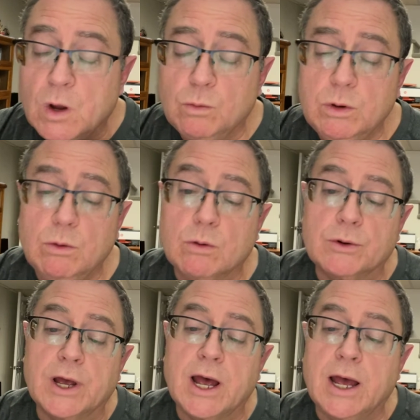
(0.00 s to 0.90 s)
We won't
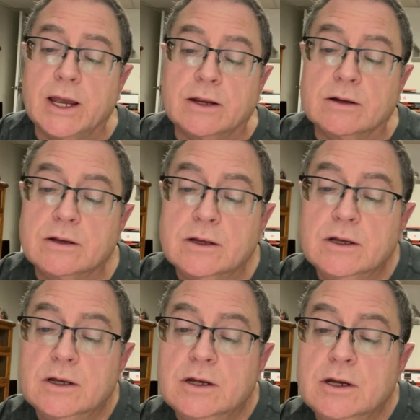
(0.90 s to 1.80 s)
hide
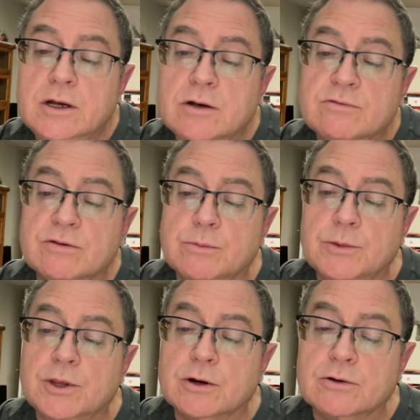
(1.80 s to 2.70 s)

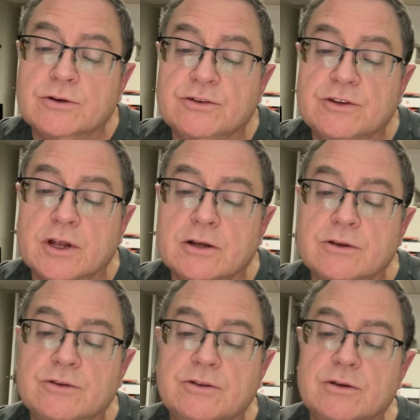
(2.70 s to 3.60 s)
from their
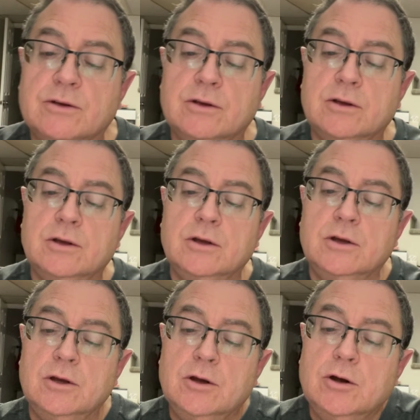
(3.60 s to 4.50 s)
descendants.
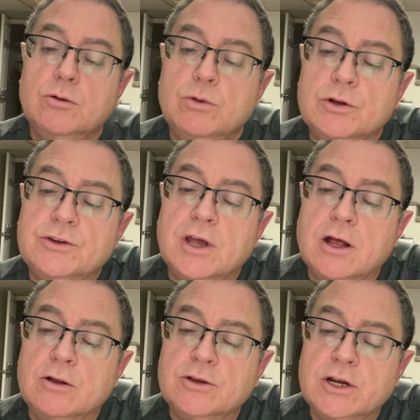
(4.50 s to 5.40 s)
We'll
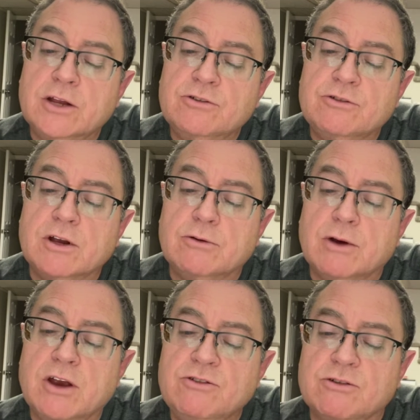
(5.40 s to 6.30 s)
tell the next
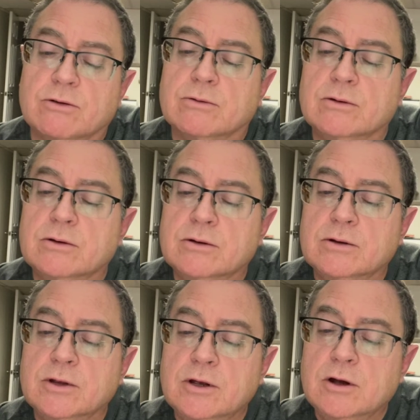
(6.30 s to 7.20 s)
generation
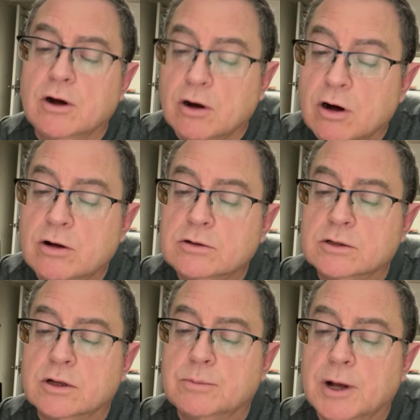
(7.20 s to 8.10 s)

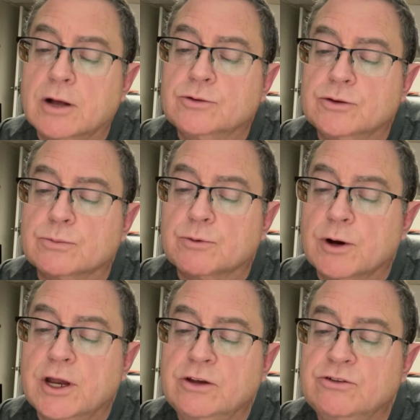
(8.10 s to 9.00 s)
all about the
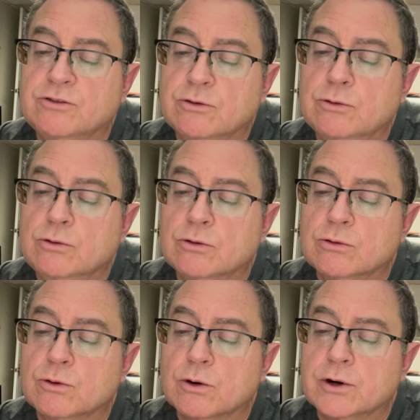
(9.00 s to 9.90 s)
praise due the
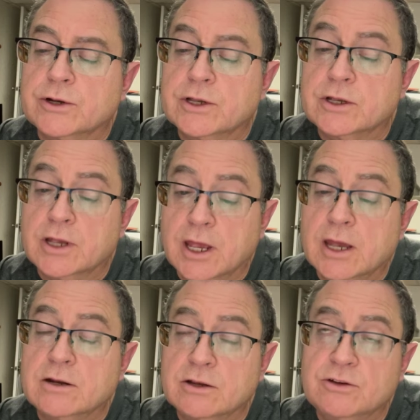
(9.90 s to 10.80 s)
Lord
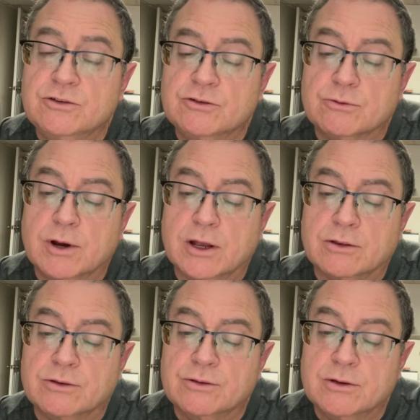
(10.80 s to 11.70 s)
and His
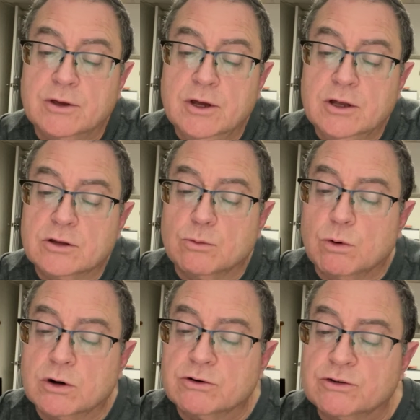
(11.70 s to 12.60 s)
strength, the
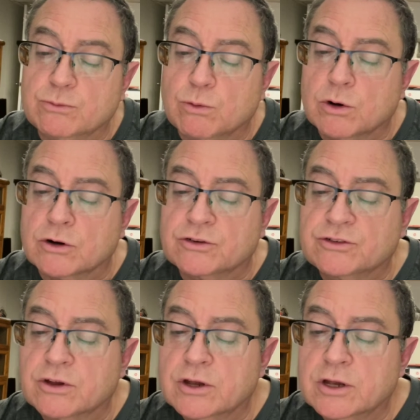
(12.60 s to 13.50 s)
wondrous
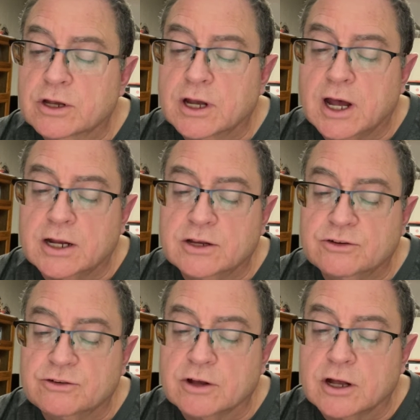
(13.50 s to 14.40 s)
works God
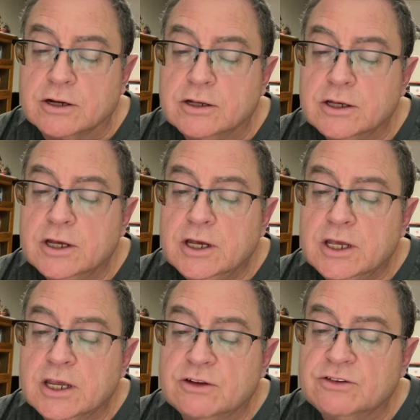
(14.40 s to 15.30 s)
has done.
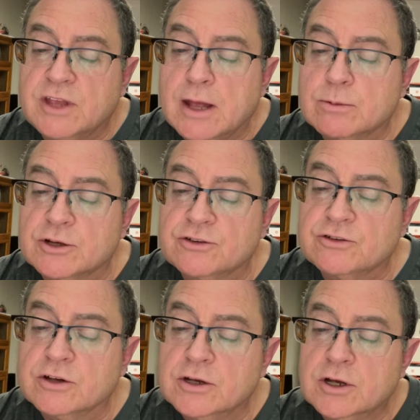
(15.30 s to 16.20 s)
He
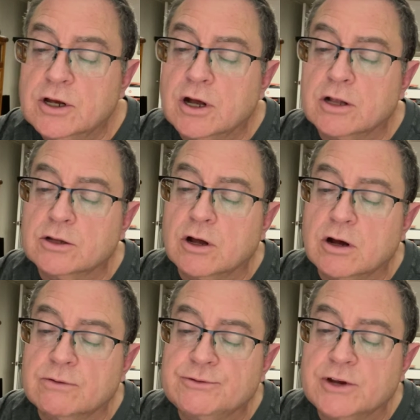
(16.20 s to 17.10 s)
established a
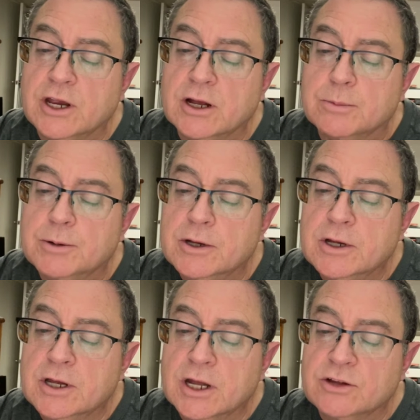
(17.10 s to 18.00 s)
law of Jacob
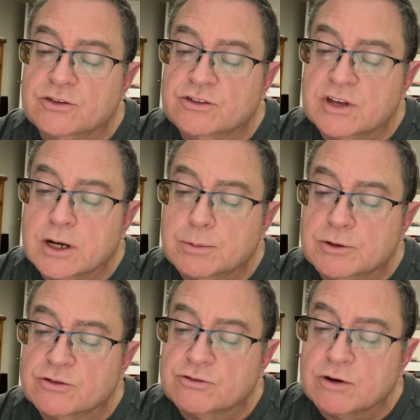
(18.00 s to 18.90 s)
and set up
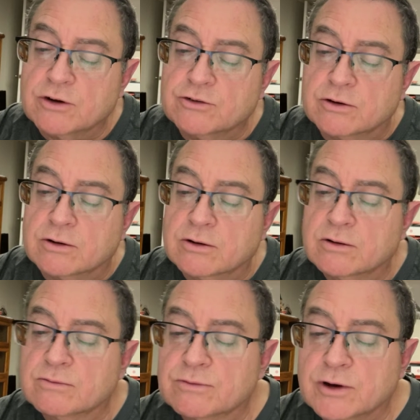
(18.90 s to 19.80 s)
instruction
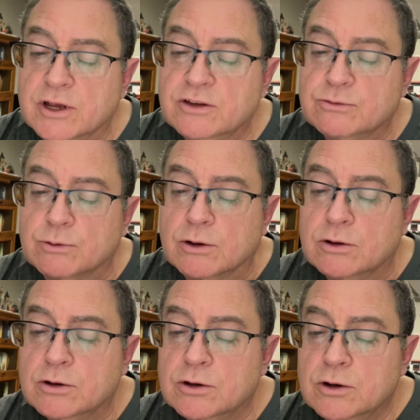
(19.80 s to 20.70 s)
for Israel,
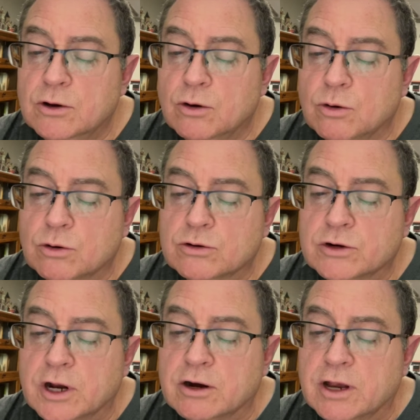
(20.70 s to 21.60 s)

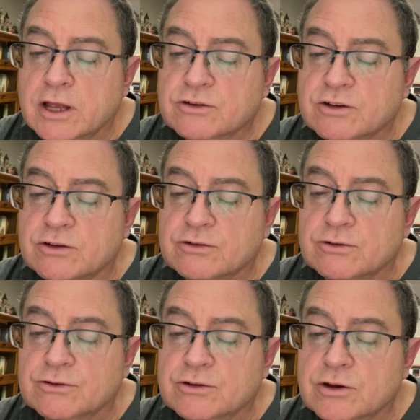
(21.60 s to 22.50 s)
ordered our
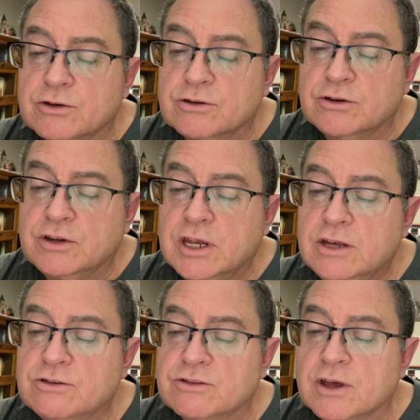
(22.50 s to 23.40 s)
ancestors to
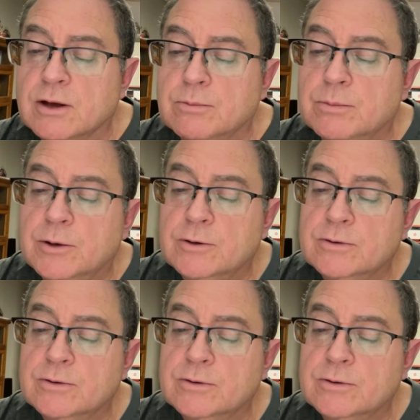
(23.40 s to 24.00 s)
teach them